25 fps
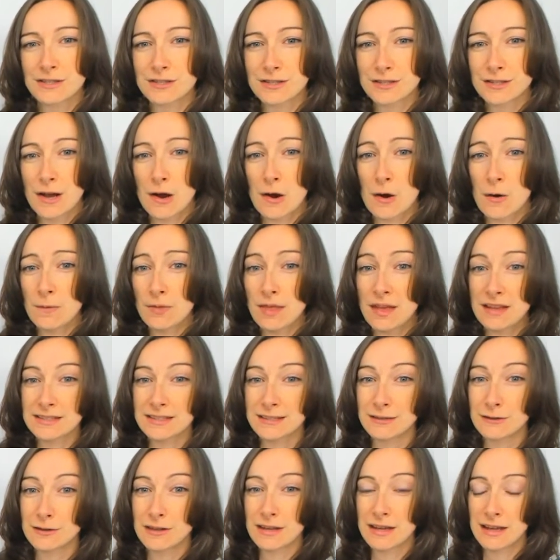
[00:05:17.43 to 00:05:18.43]
So there's
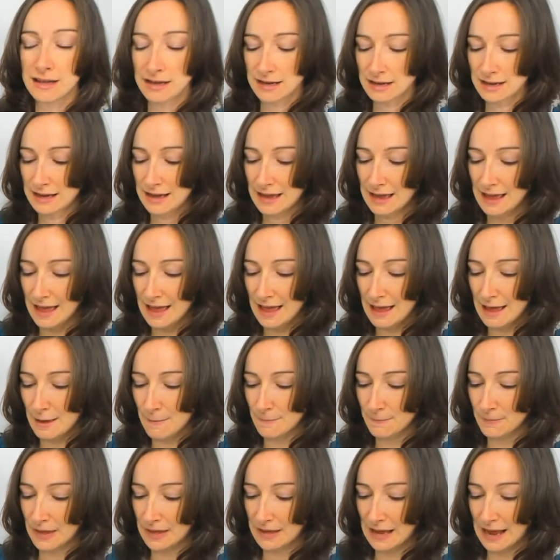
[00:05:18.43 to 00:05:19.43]
another
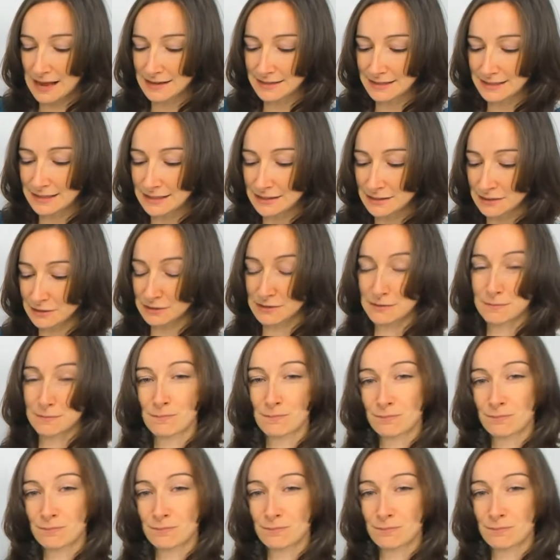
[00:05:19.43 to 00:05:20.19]
handy little